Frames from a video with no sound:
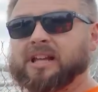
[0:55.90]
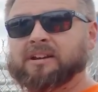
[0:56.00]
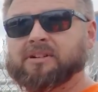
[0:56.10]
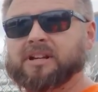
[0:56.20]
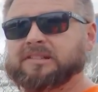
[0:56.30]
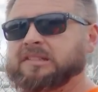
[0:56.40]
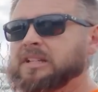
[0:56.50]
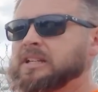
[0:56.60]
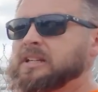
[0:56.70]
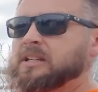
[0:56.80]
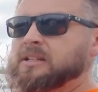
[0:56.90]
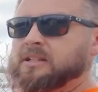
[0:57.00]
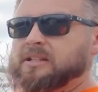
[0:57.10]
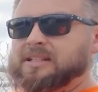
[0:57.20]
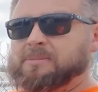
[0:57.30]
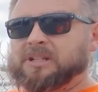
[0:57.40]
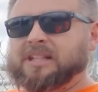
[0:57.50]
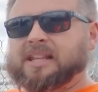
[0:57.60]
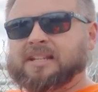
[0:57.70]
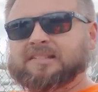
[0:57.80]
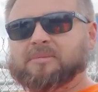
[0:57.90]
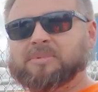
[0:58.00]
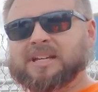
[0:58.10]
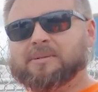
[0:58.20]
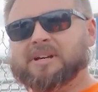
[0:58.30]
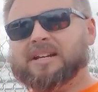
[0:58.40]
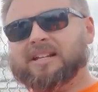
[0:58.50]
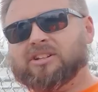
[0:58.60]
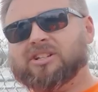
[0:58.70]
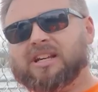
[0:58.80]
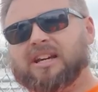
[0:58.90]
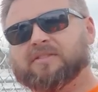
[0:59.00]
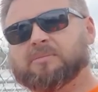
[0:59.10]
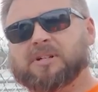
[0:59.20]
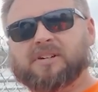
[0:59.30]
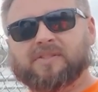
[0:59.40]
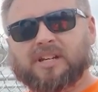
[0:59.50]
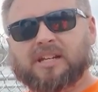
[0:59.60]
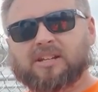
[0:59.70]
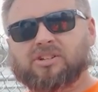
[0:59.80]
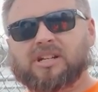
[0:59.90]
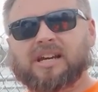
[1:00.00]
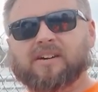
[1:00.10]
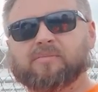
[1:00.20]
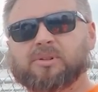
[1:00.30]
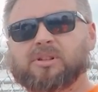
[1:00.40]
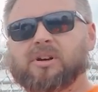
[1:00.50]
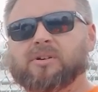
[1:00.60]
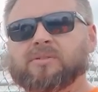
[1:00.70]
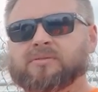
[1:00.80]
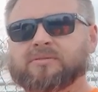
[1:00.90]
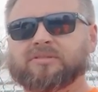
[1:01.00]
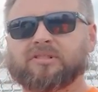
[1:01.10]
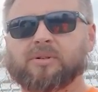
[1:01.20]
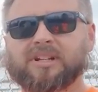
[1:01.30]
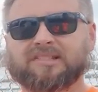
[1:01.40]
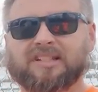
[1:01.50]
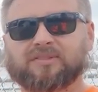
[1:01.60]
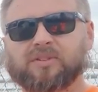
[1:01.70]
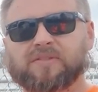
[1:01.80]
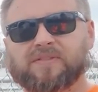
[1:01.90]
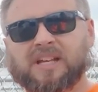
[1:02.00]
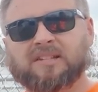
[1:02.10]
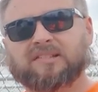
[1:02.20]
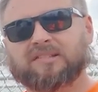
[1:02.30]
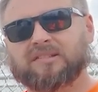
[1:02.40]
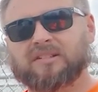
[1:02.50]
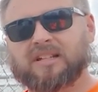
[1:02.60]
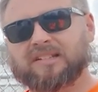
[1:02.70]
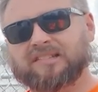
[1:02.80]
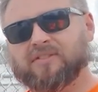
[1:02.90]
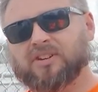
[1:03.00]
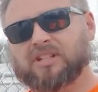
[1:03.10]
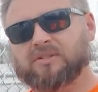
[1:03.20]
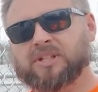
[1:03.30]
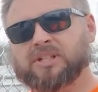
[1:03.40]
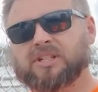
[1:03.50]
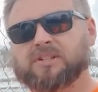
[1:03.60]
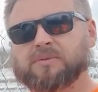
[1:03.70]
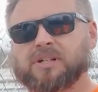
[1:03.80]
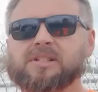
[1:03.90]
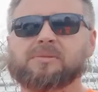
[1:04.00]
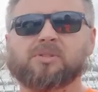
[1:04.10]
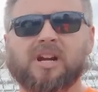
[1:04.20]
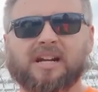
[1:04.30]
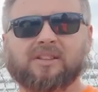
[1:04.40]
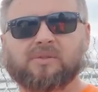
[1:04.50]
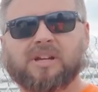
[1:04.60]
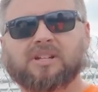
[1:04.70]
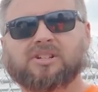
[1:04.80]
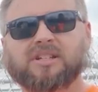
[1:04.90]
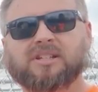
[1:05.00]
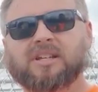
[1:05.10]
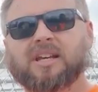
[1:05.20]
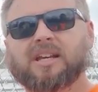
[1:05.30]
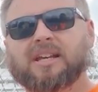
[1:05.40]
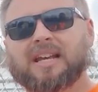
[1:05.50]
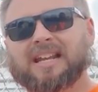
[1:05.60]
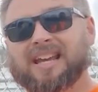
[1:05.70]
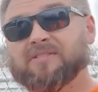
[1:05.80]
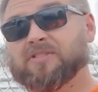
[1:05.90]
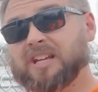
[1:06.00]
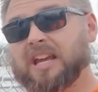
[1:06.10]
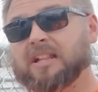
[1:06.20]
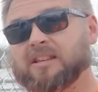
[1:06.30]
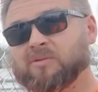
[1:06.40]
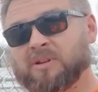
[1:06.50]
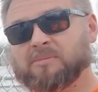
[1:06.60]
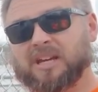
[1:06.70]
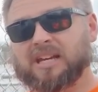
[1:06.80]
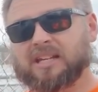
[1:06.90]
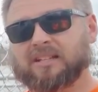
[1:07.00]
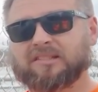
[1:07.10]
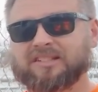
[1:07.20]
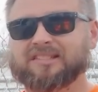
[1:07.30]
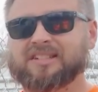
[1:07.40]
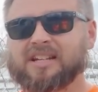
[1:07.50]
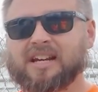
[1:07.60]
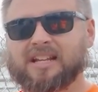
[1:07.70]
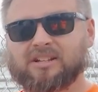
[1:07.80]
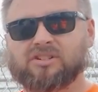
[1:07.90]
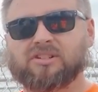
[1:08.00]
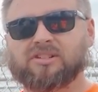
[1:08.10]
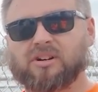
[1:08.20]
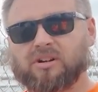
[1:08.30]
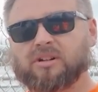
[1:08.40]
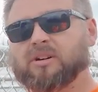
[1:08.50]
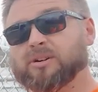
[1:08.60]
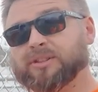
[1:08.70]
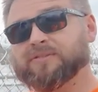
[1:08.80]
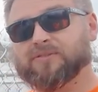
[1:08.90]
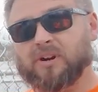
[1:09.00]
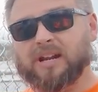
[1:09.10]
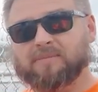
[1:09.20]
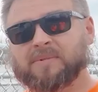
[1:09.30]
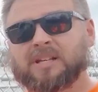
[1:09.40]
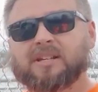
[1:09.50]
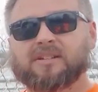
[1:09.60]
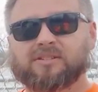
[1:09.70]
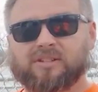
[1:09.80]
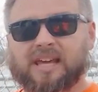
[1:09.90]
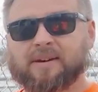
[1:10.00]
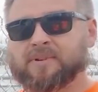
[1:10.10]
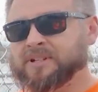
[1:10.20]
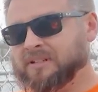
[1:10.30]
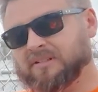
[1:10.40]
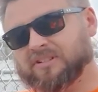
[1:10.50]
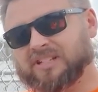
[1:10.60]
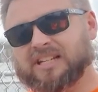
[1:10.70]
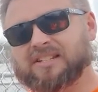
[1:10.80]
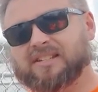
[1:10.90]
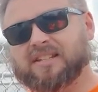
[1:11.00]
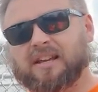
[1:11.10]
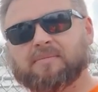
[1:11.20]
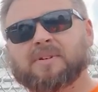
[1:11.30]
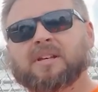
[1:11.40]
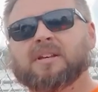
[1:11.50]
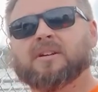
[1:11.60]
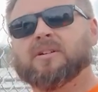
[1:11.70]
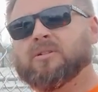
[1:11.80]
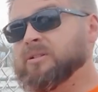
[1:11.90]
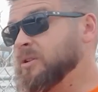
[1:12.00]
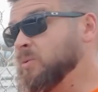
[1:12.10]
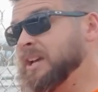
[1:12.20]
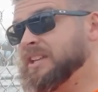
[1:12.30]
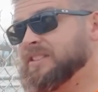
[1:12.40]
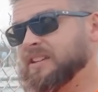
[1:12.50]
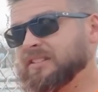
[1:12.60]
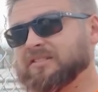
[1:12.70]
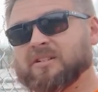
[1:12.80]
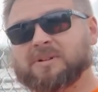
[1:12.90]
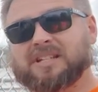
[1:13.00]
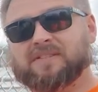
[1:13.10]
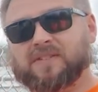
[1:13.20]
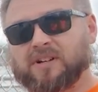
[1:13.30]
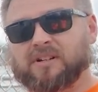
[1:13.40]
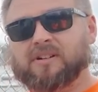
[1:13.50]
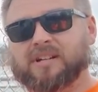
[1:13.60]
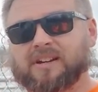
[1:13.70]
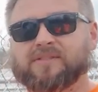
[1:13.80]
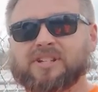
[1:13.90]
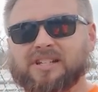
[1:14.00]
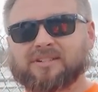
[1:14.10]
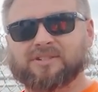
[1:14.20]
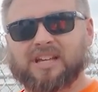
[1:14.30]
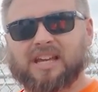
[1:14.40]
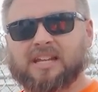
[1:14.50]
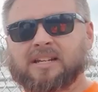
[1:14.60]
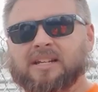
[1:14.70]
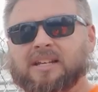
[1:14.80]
line rails. Typically that ends up being about 1.5 inches above and 1.5 inches below. So on a 6-foot fence at 72 inches, we're subtract 3 inches, and every gate that we make is 69 inches tall on the frame. So that one stays the same. On our width, it's going to be different on every single gate.